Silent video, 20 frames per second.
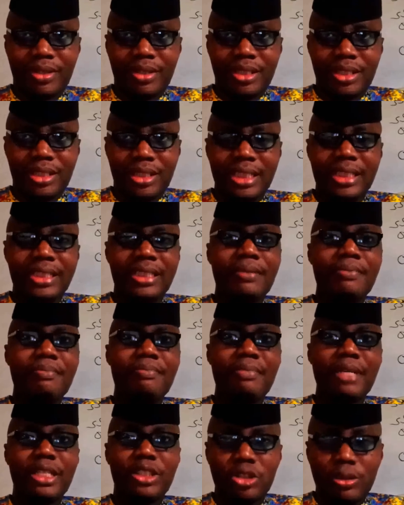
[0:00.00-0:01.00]
It's a
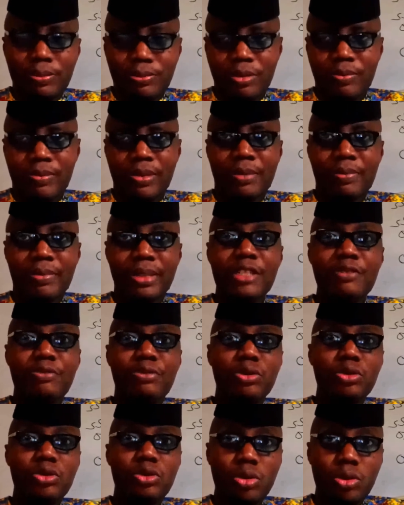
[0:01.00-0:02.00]
major problem.
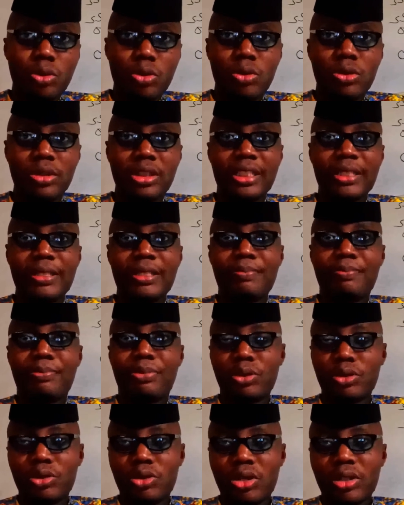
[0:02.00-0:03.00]
Even though the
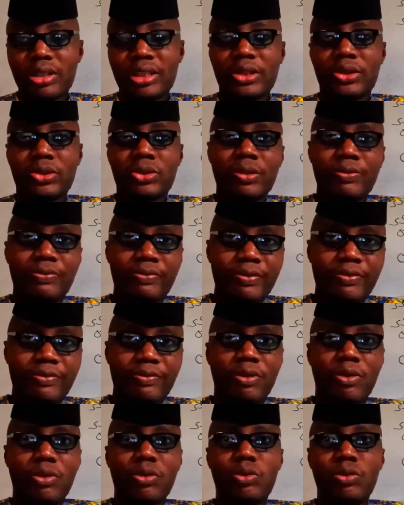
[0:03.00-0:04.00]
product is suffering
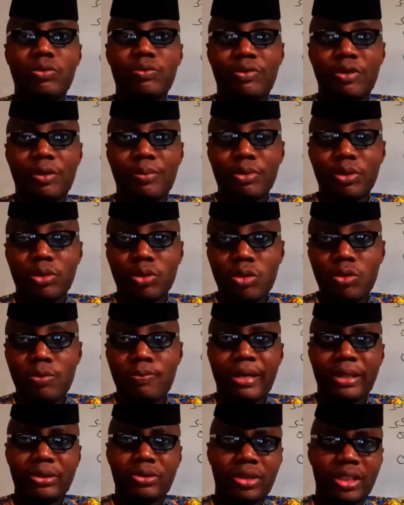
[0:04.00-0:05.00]
from low
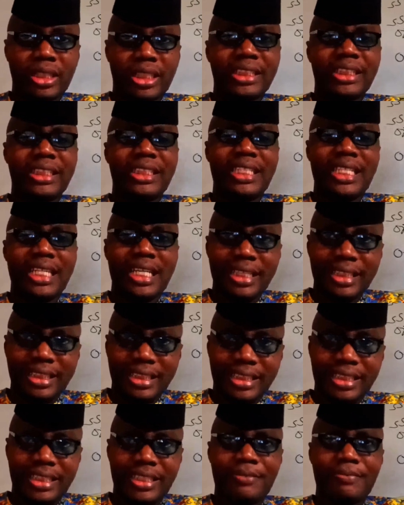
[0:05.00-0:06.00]
patronage, yes,
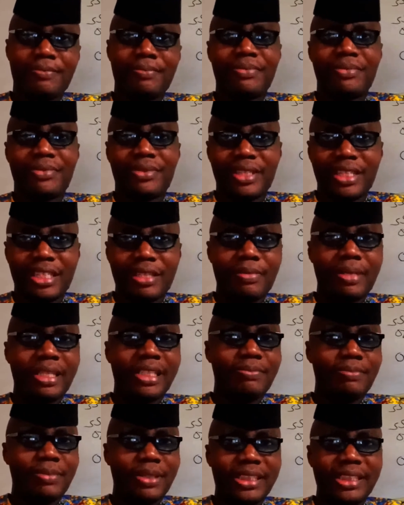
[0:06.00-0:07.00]
there might
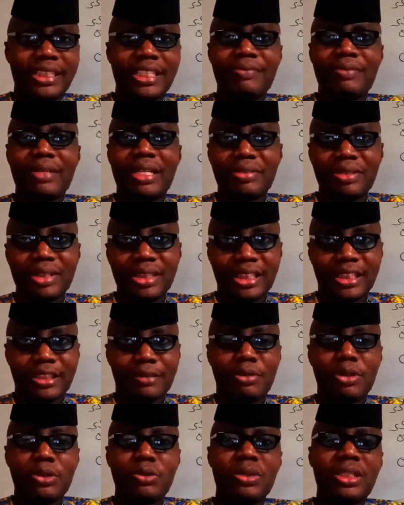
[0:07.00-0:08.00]
be several reasons,
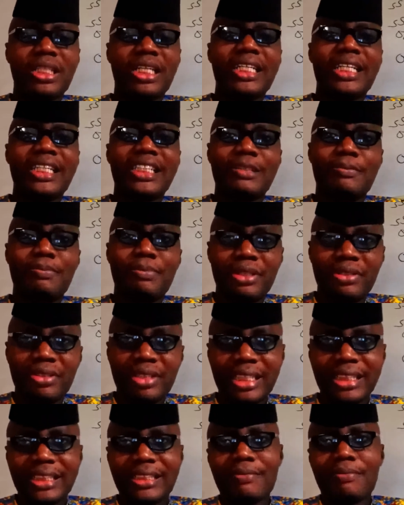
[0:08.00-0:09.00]
but with an
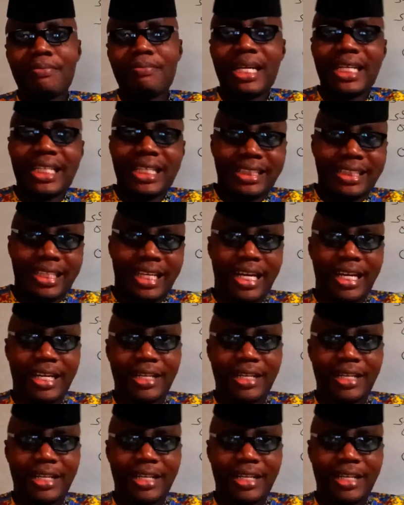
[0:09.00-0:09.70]
experienced marketer,